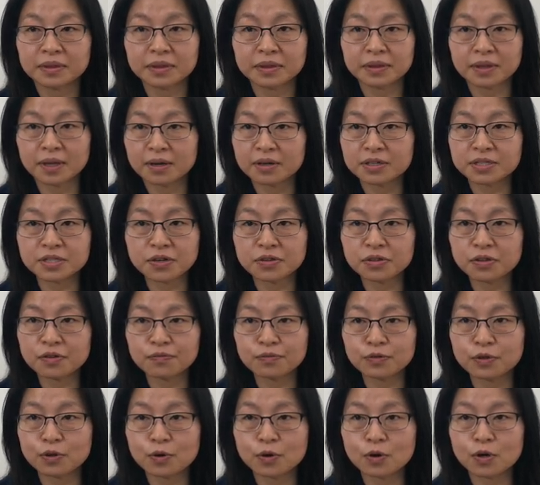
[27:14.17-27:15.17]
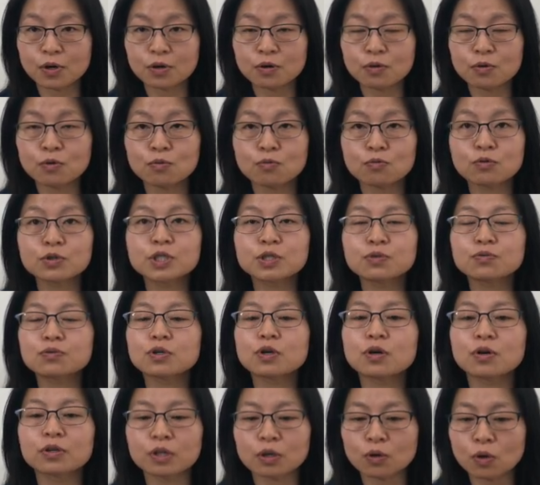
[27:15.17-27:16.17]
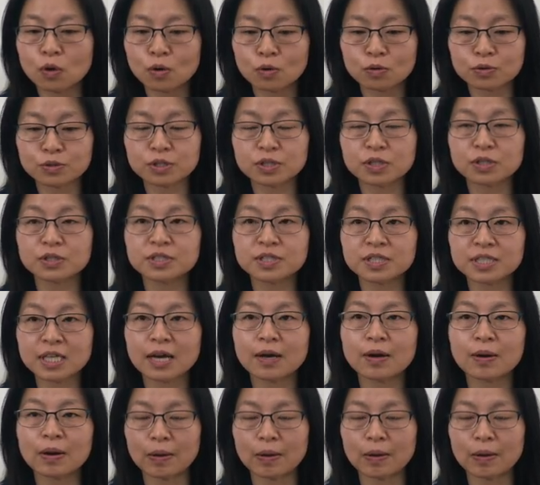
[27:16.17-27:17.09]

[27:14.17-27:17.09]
There is on the floor, which we're gonna cause the stack